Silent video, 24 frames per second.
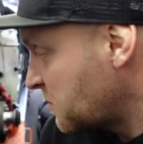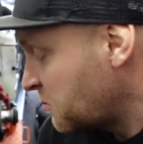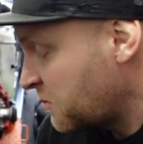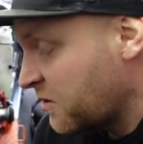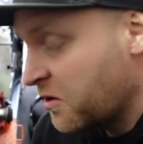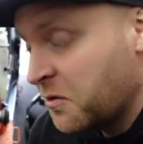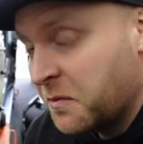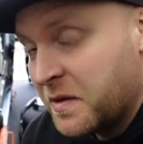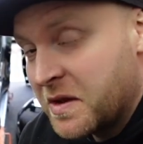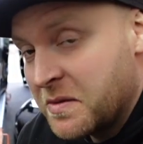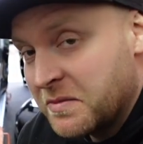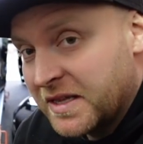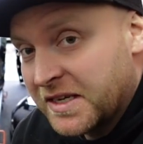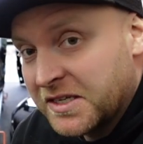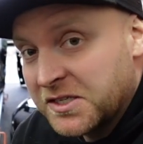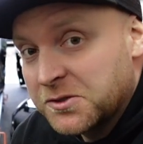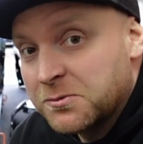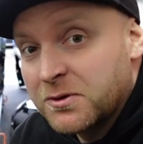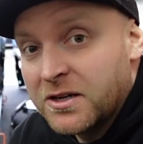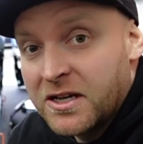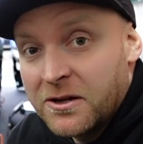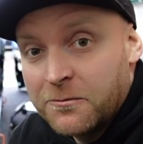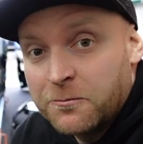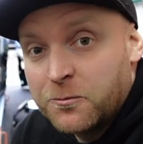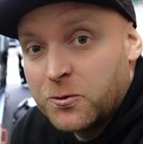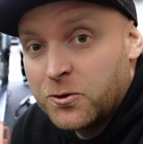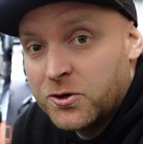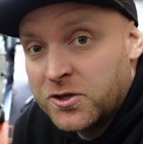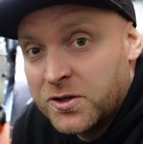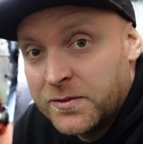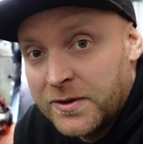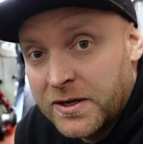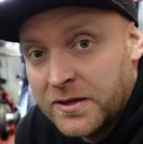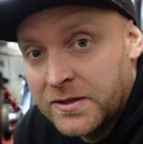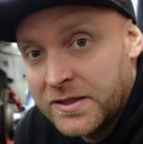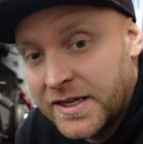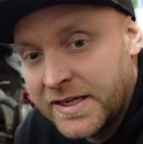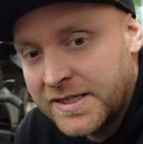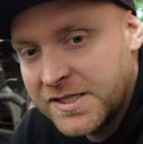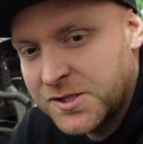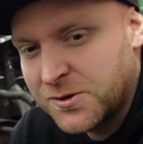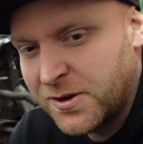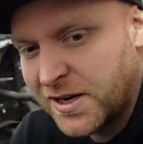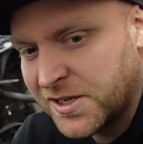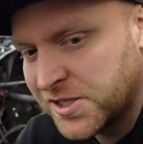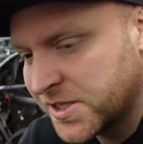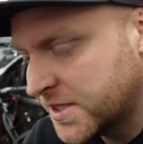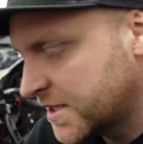With it being black as well, I'm worried about like
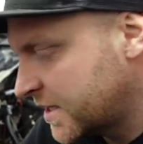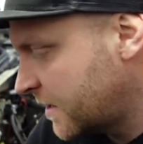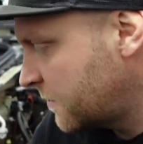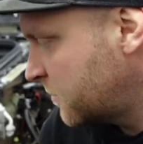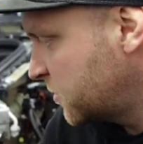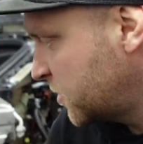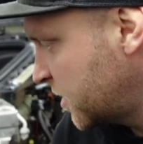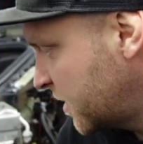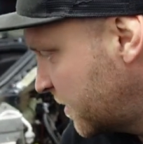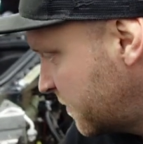scratch and damage or